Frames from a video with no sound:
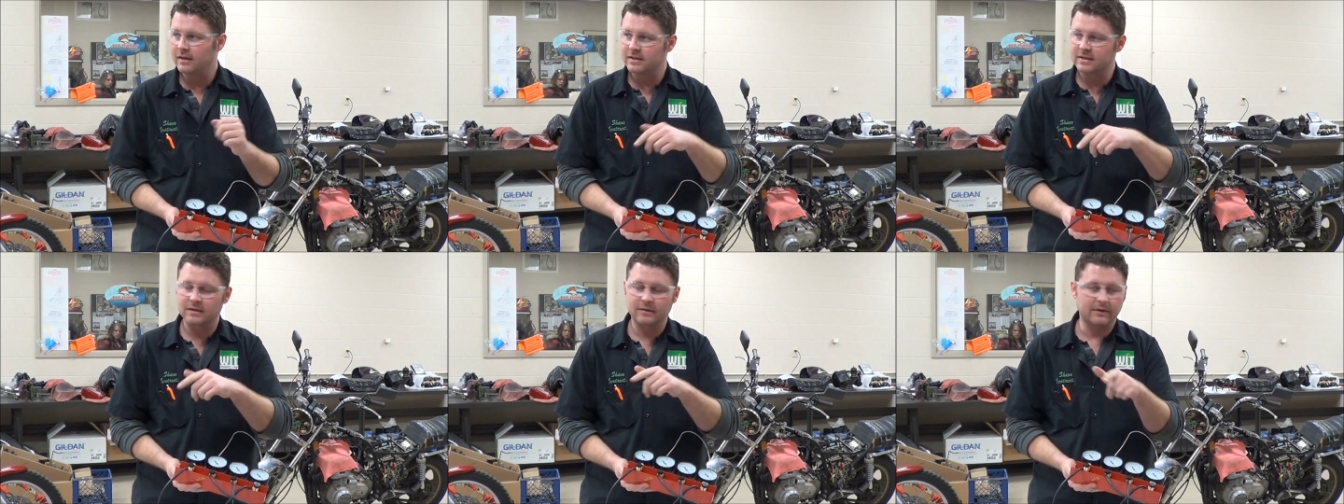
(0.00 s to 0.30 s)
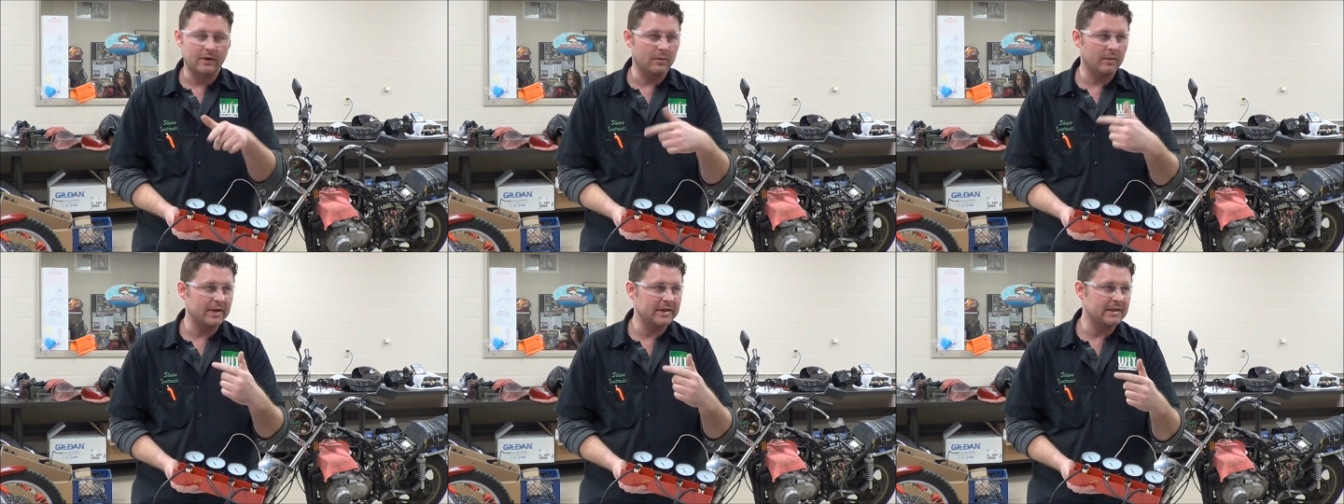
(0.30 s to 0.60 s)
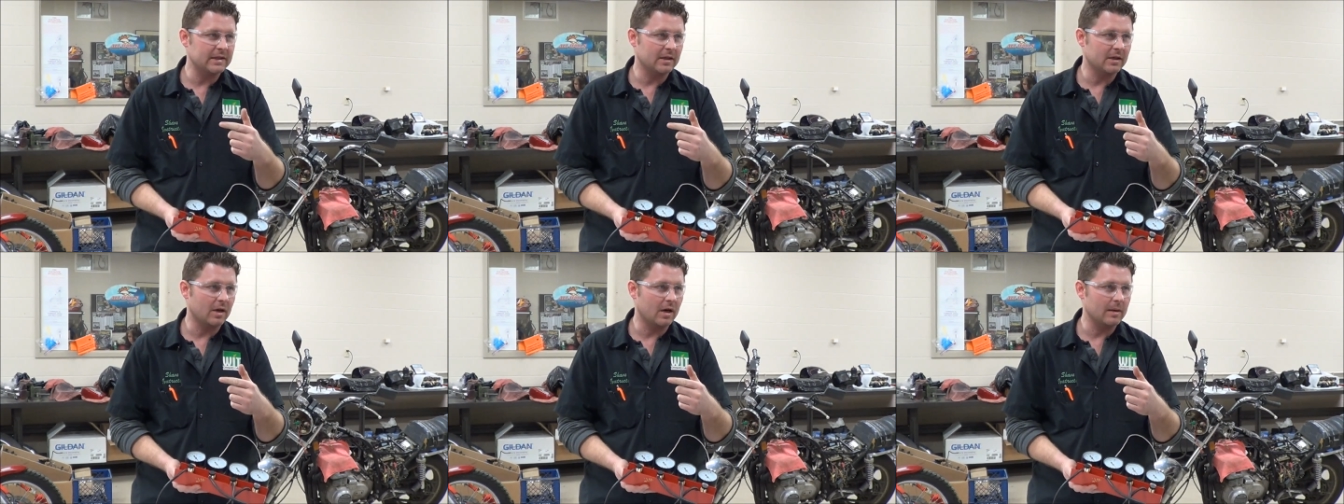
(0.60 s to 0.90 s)
In some of our
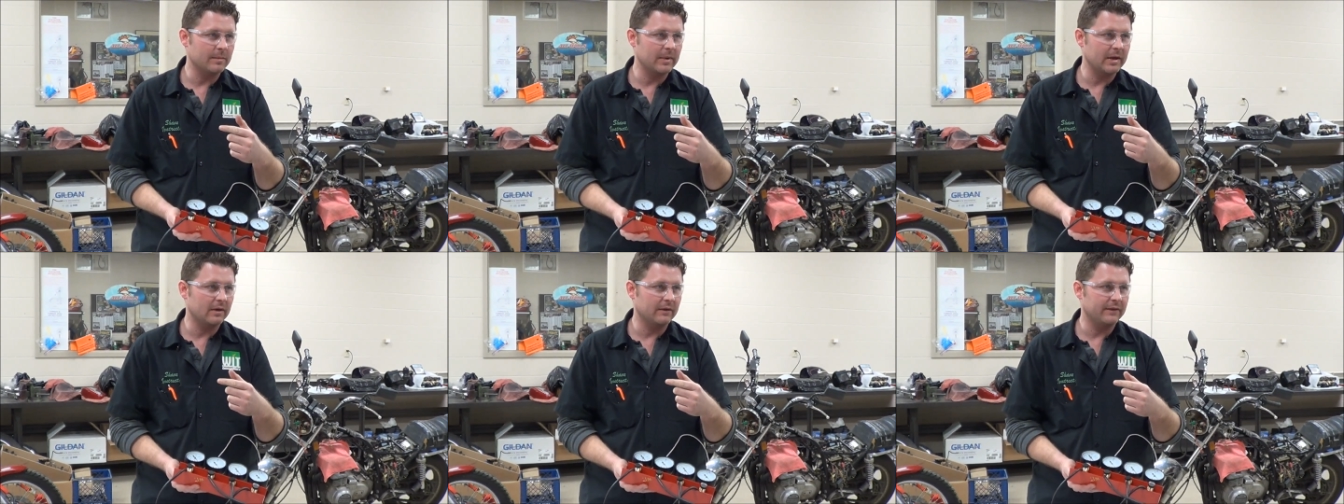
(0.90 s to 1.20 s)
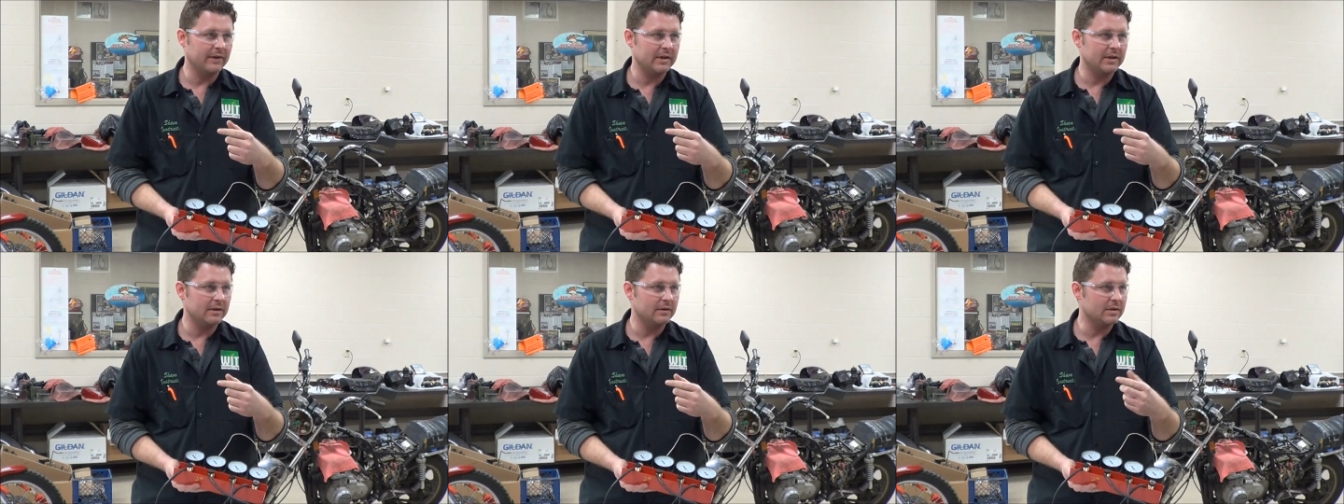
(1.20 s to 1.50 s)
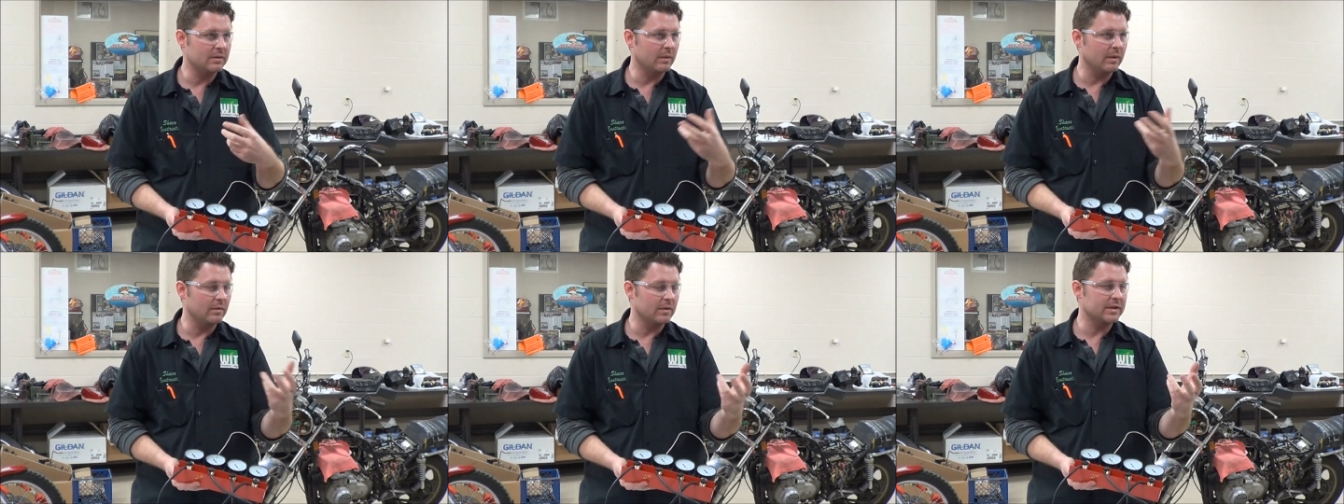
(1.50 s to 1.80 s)
recent carburetor
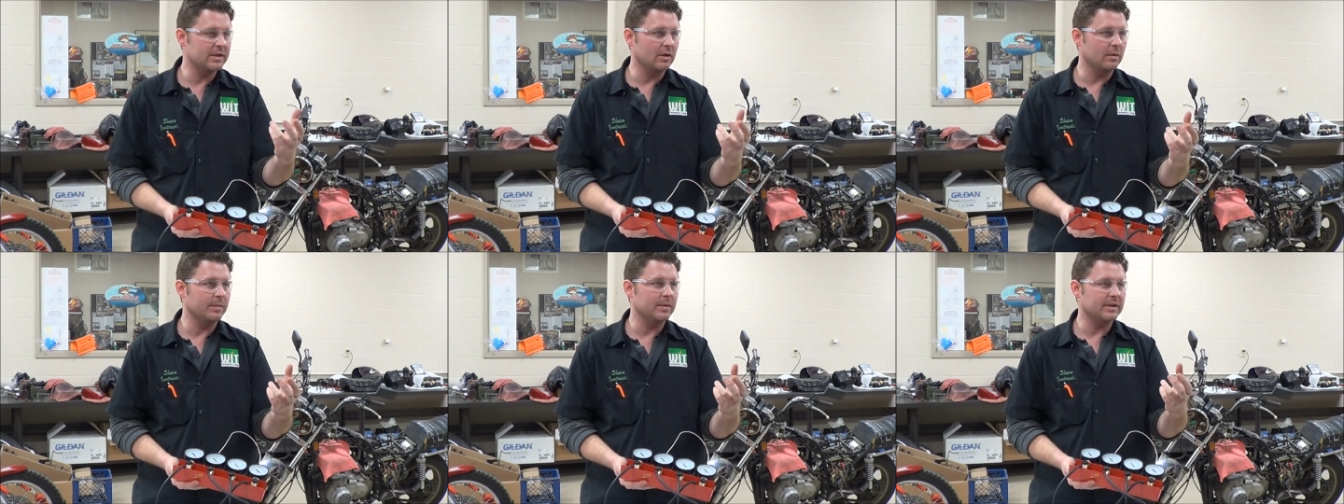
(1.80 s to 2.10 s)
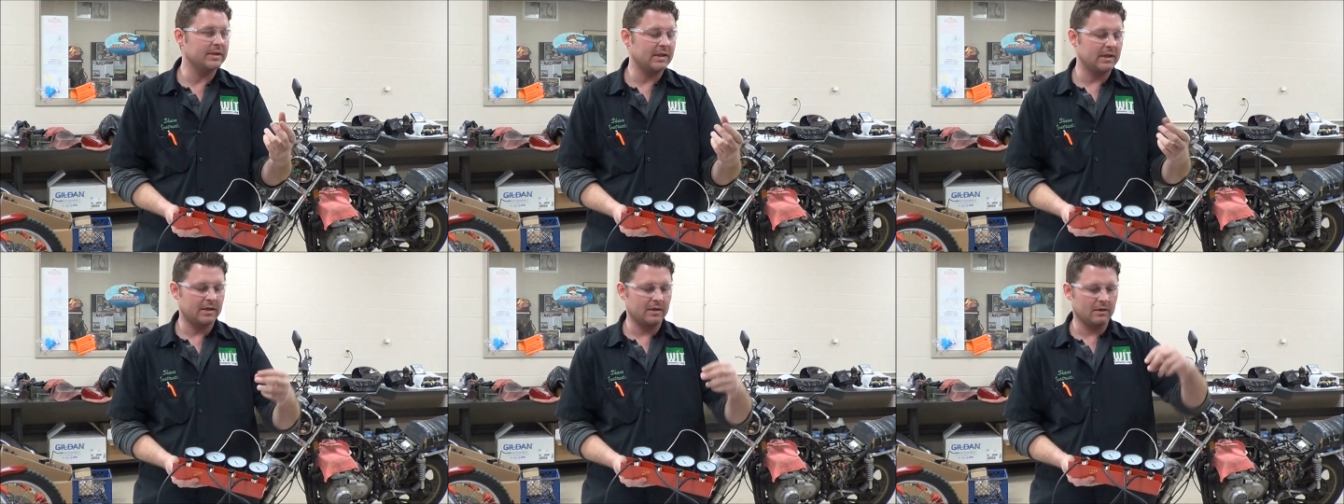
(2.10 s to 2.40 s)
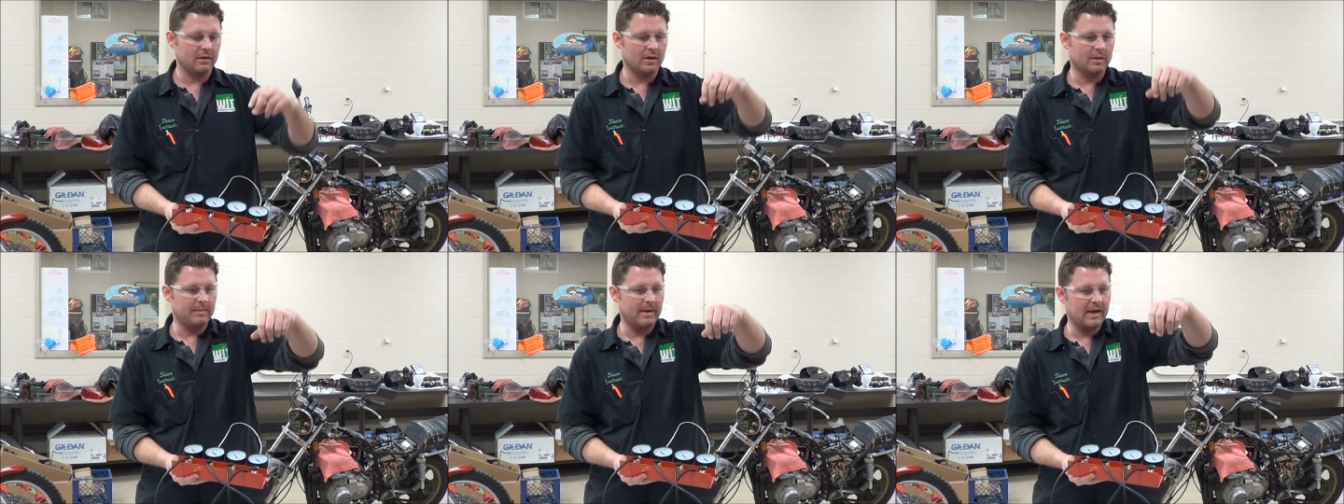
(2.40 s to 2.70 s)
videos, we were so
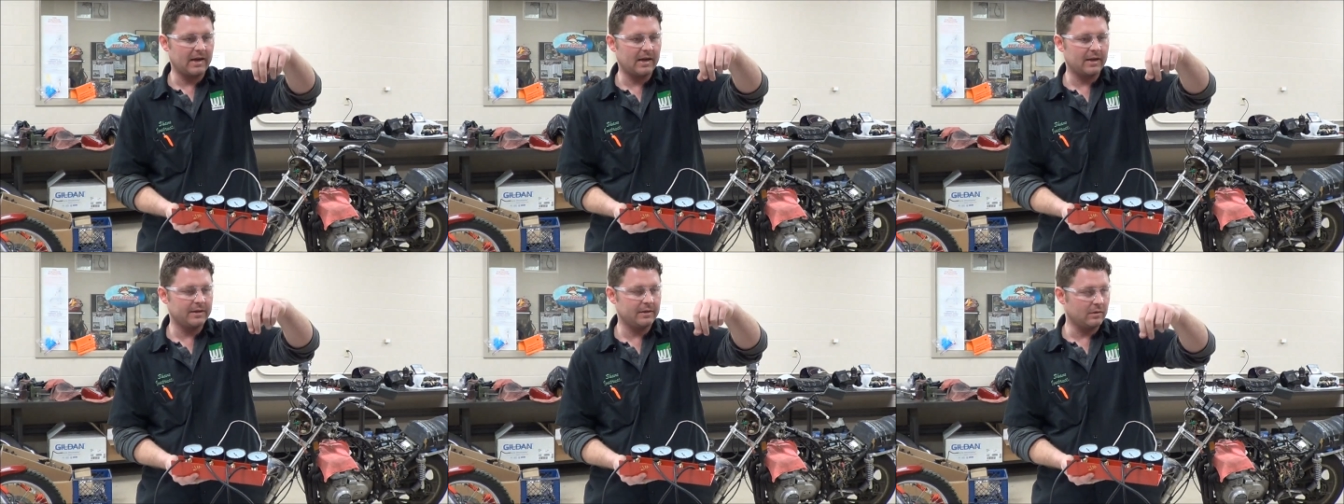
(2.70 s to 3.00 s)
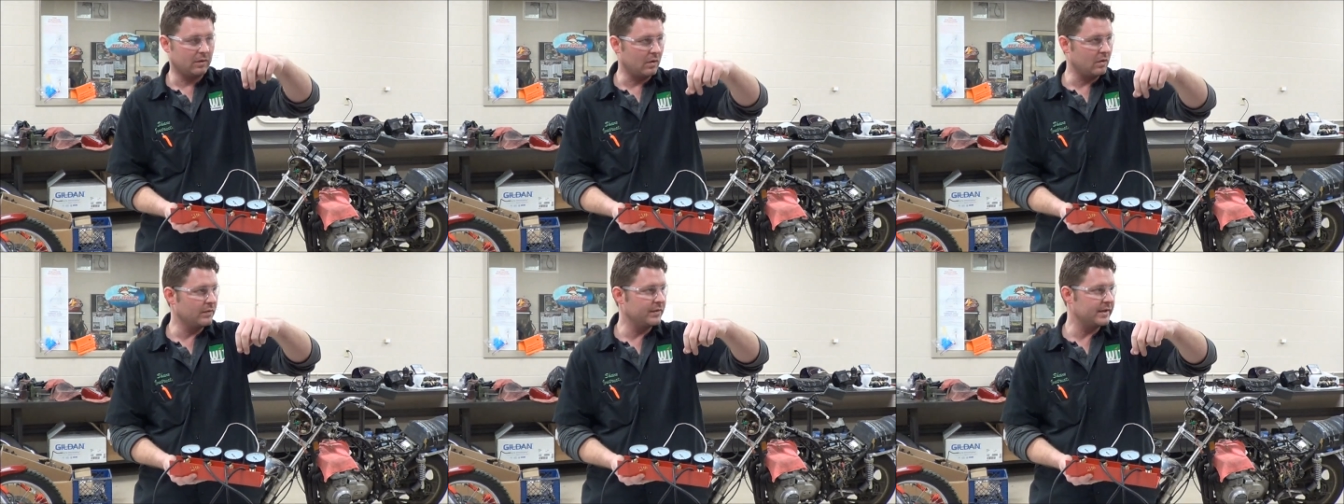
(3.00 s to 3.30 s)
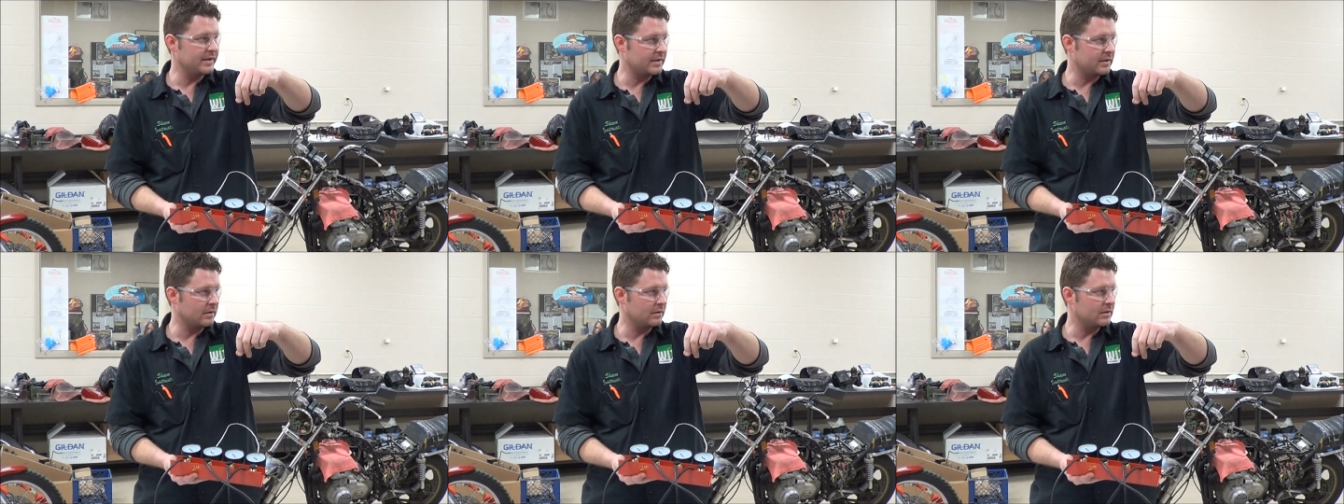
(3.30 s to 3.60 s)
particular about how you hold
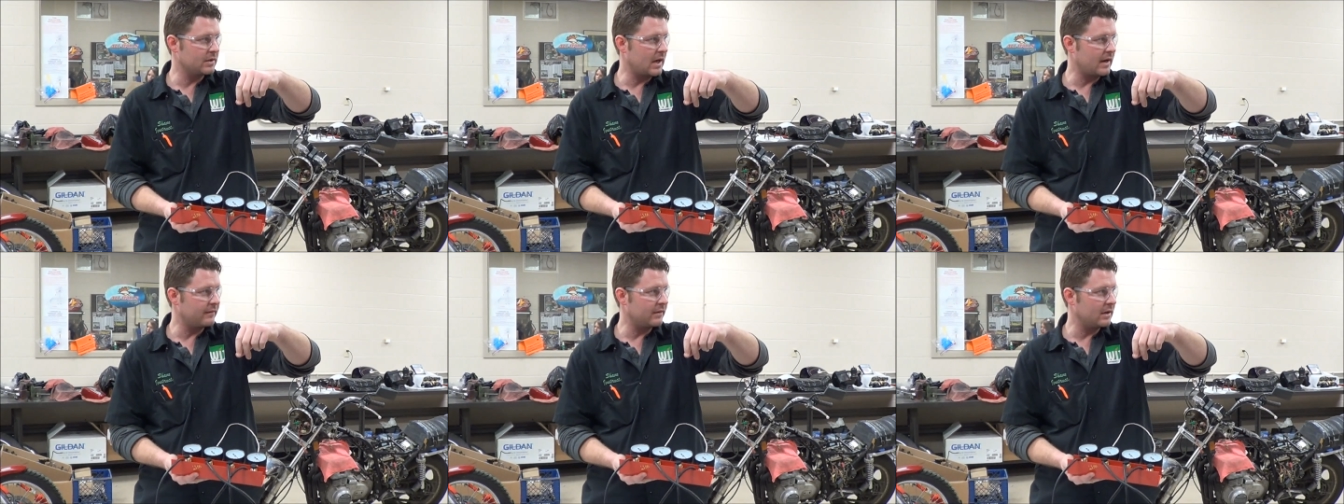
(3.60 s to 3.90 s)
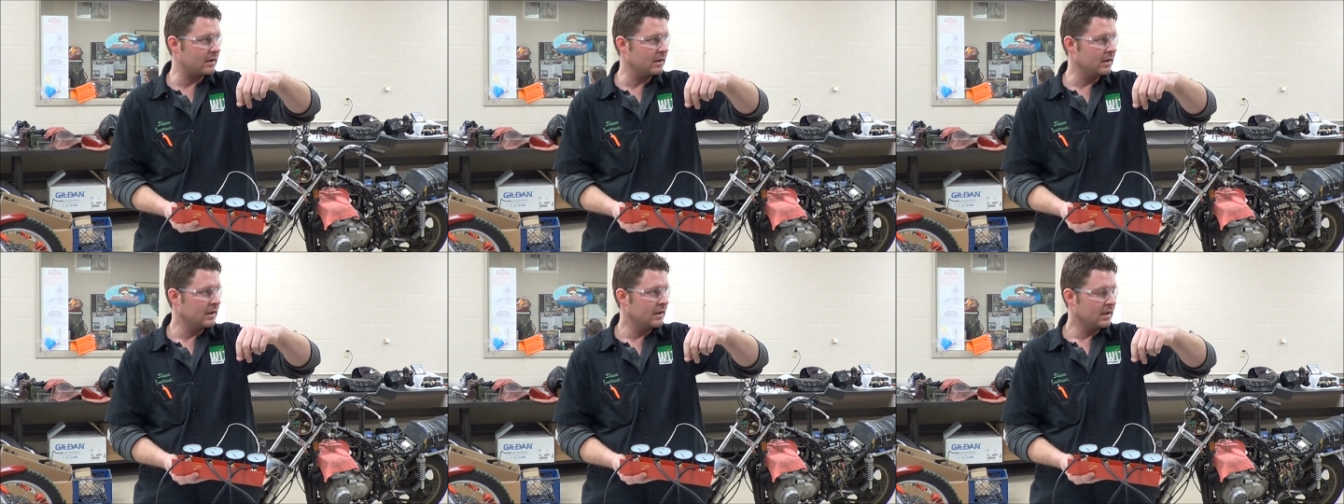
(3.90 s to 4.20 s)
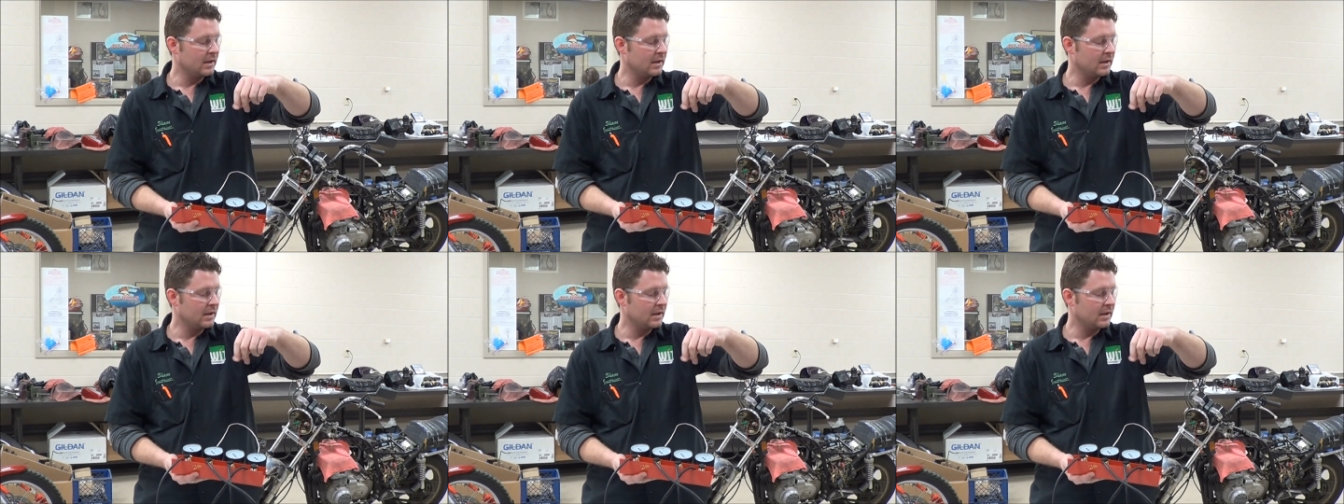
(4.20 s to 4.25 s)
the screwdriver.